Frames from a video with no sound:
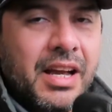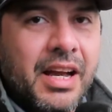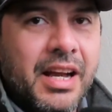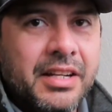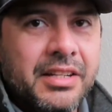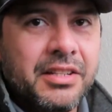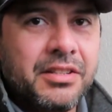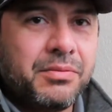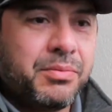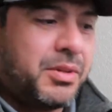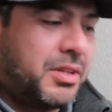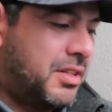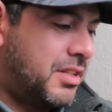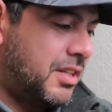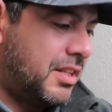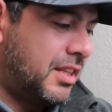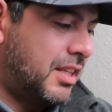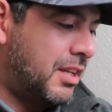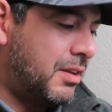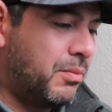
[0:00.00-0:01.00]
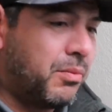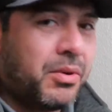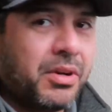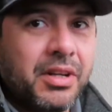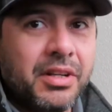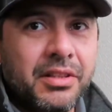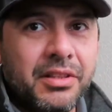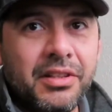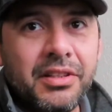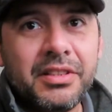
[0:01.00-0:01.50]
I just wish the Elite
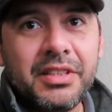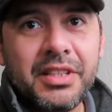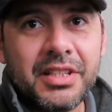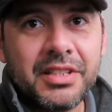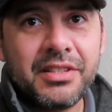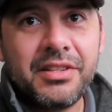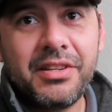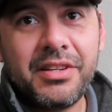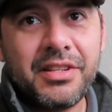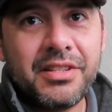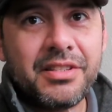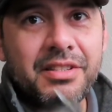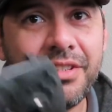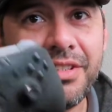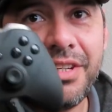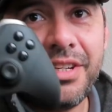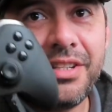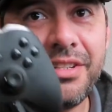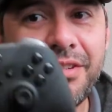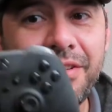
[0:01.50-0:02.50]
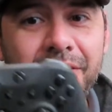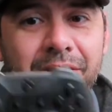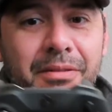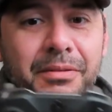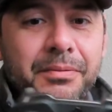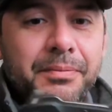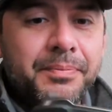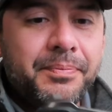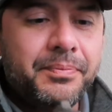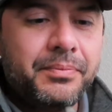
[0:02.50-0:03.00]
1 looked as good as the Elite
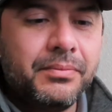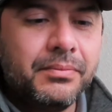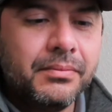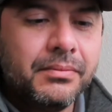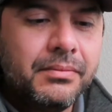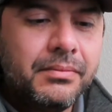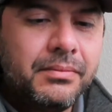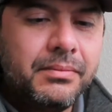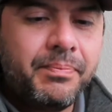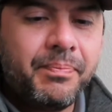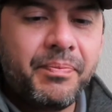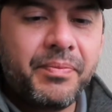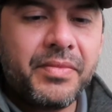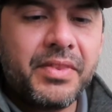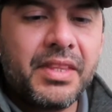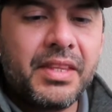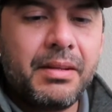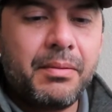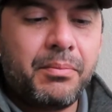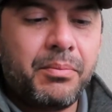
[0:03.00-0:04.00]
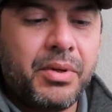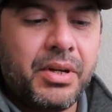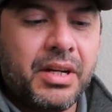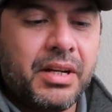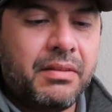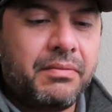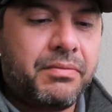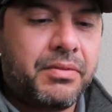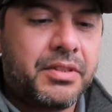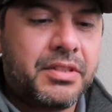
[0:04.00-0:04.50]
2.
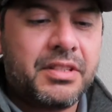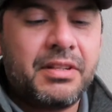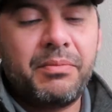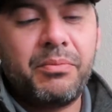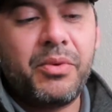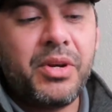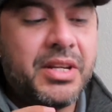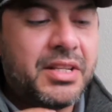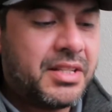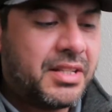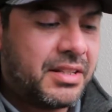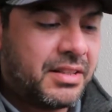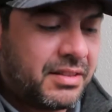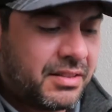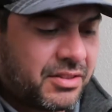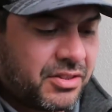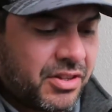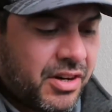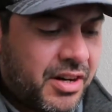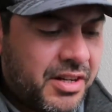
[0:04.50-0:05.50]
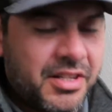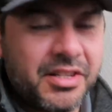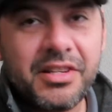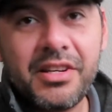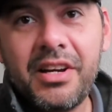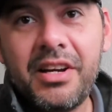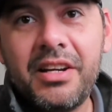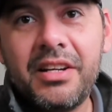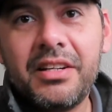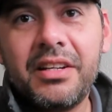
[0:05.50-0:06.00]
But for some reason, charging
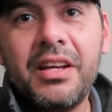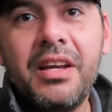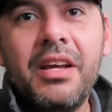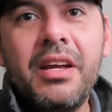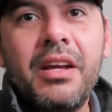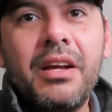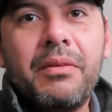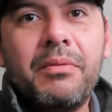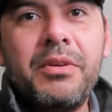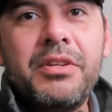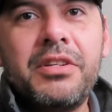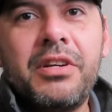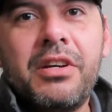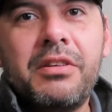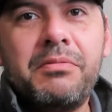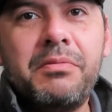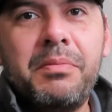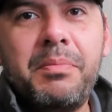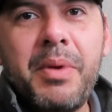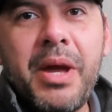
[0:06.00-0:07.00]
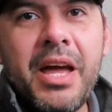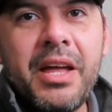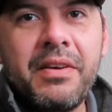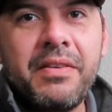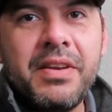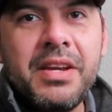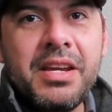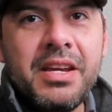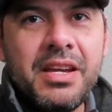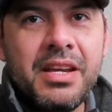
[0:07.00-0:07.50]
dock, rechargeable
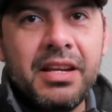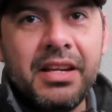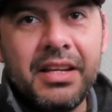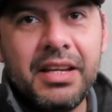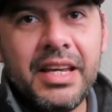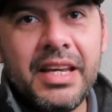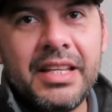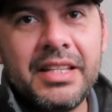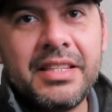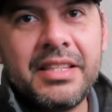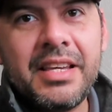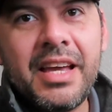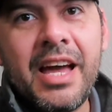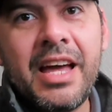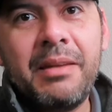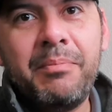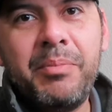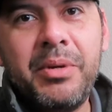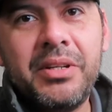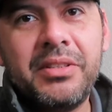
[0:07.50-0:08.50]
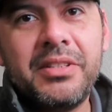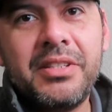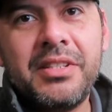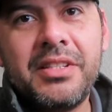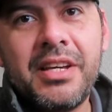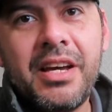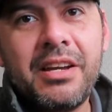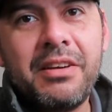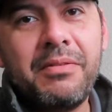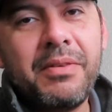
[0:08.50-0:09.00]
battery, built
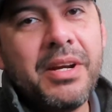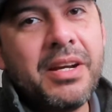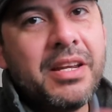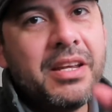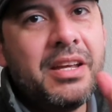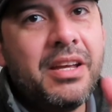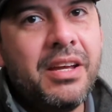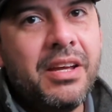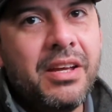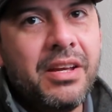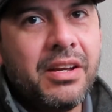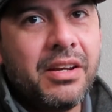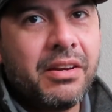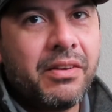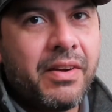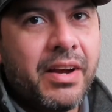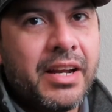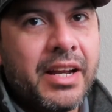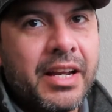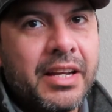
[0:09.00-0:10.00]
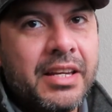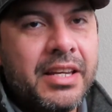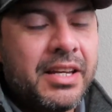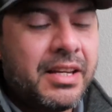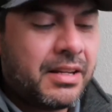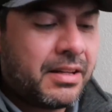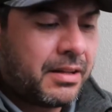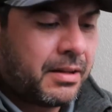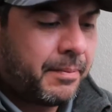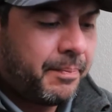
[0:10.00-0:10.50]
inside already, great
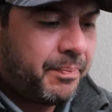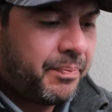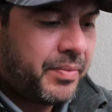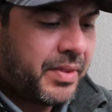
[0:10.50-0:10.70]
idea.